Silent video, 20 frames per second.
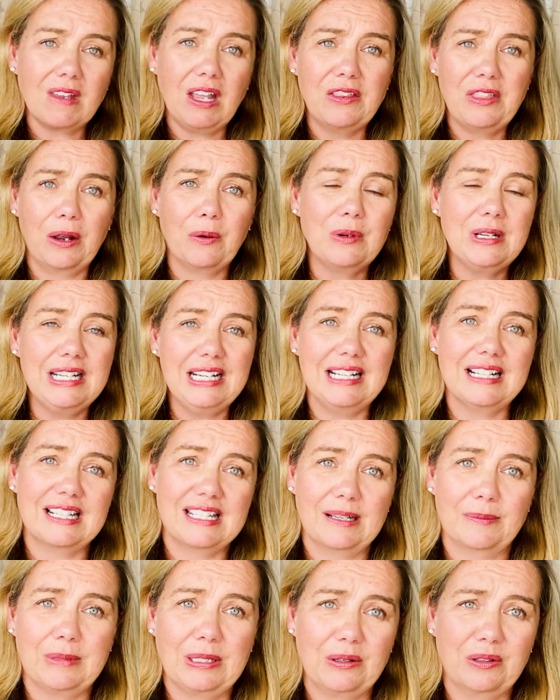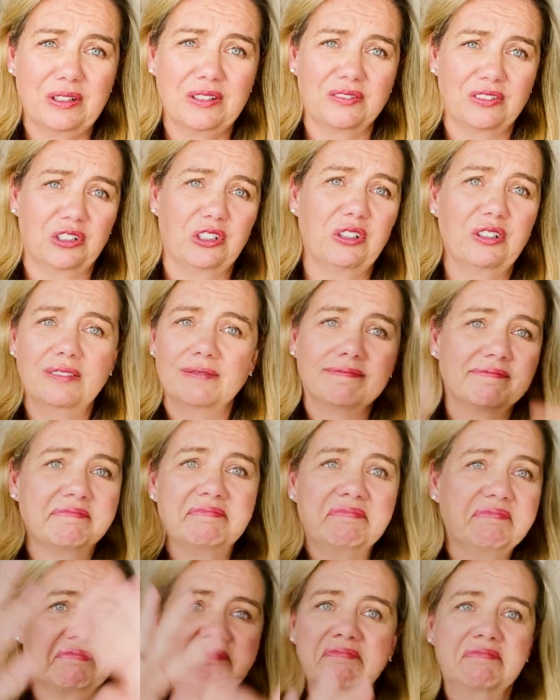that would need a step down converter,
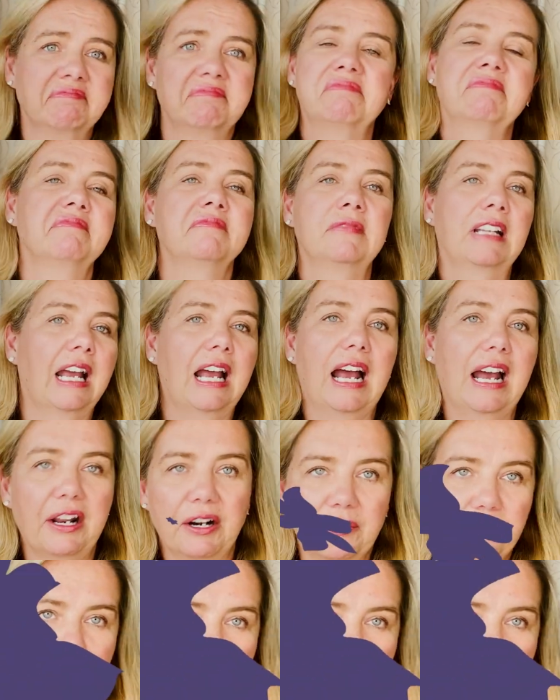I don't